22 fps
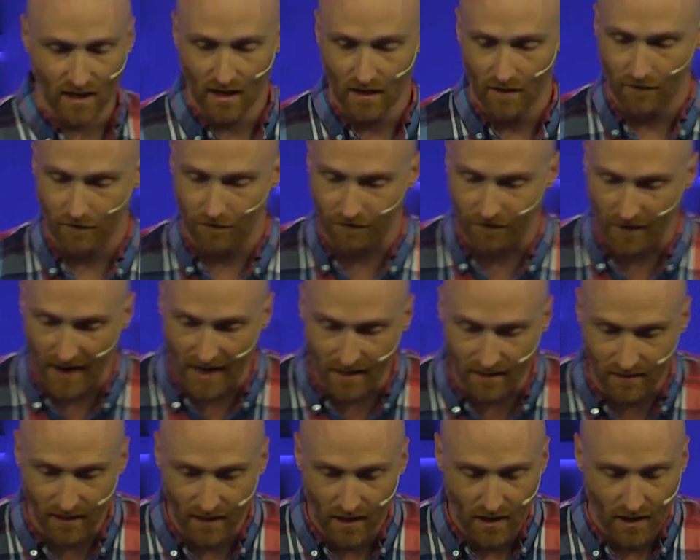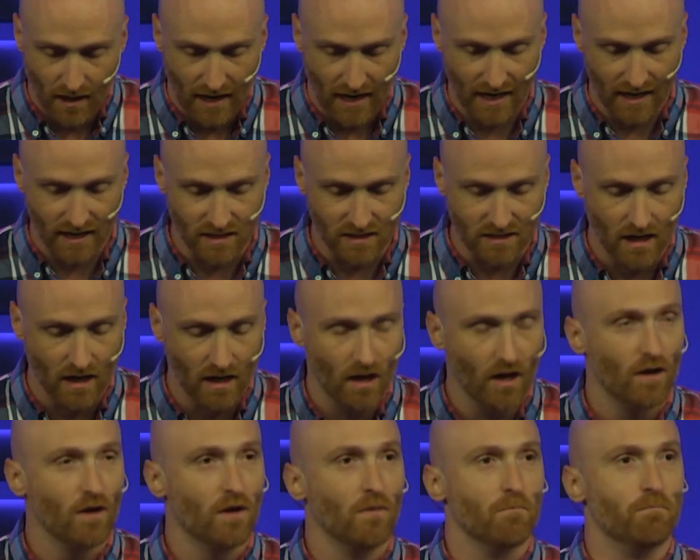faith. It is
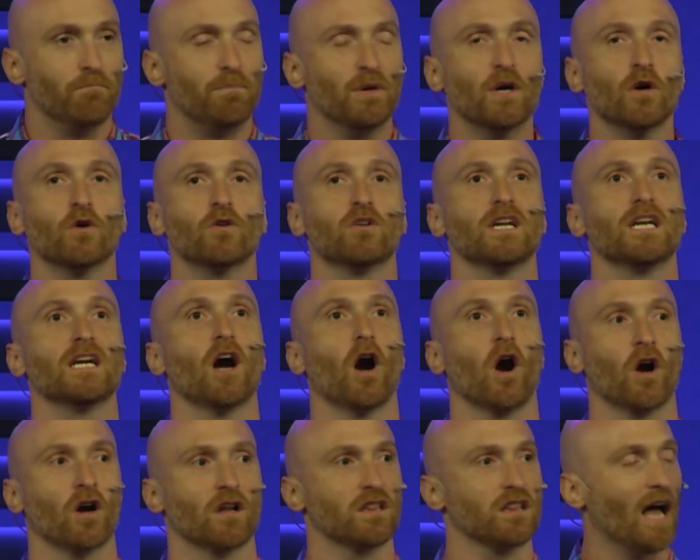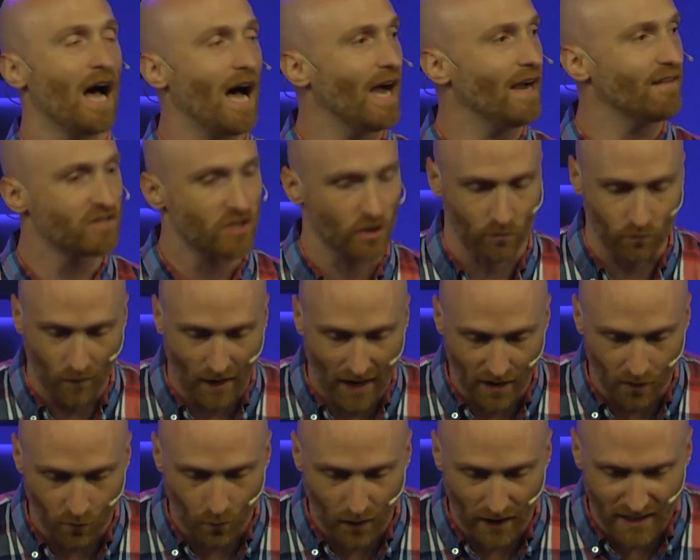building our lives
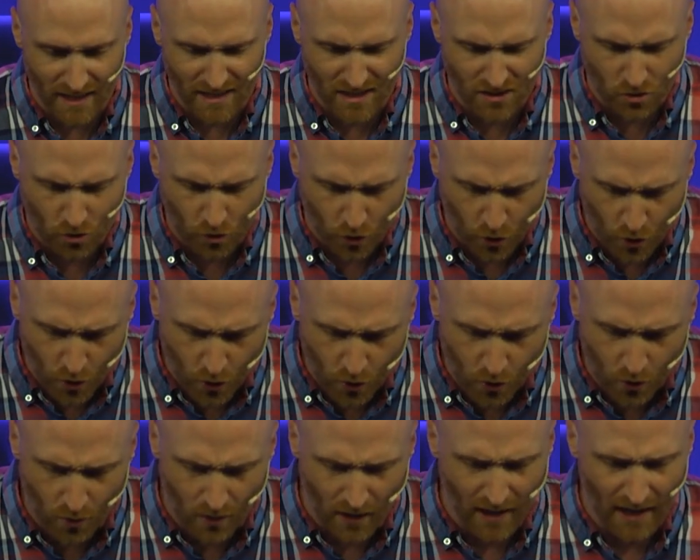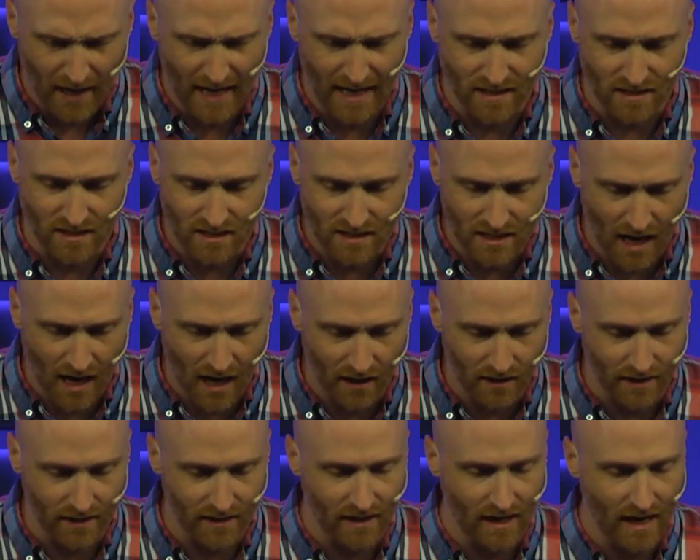around what is true and
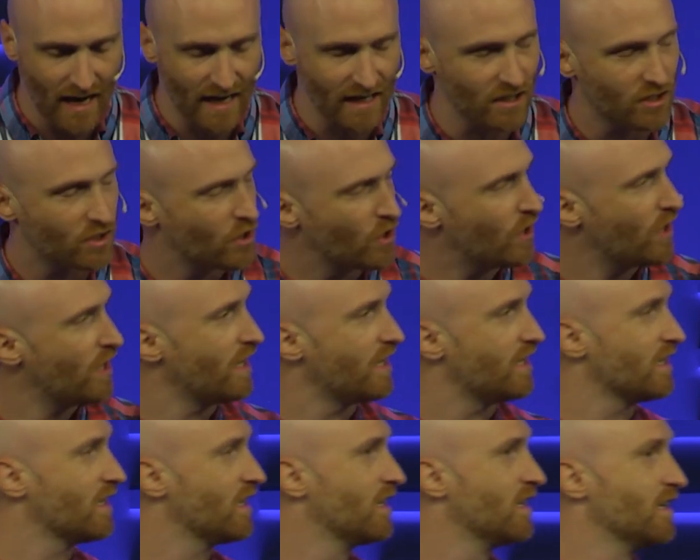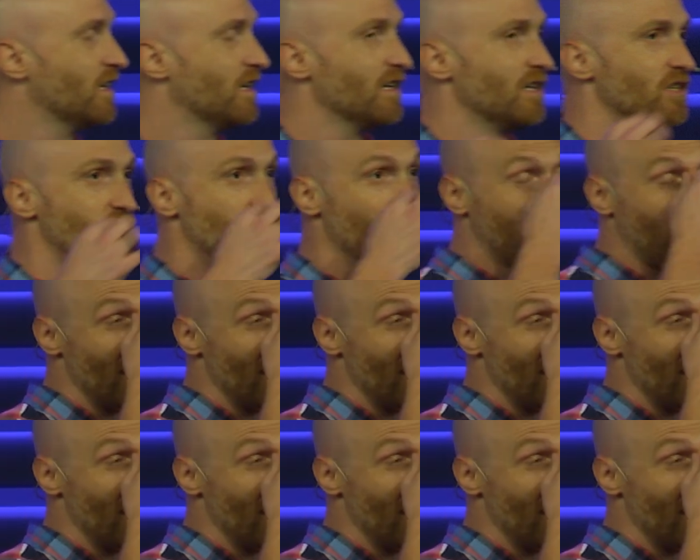solid and good. G.K.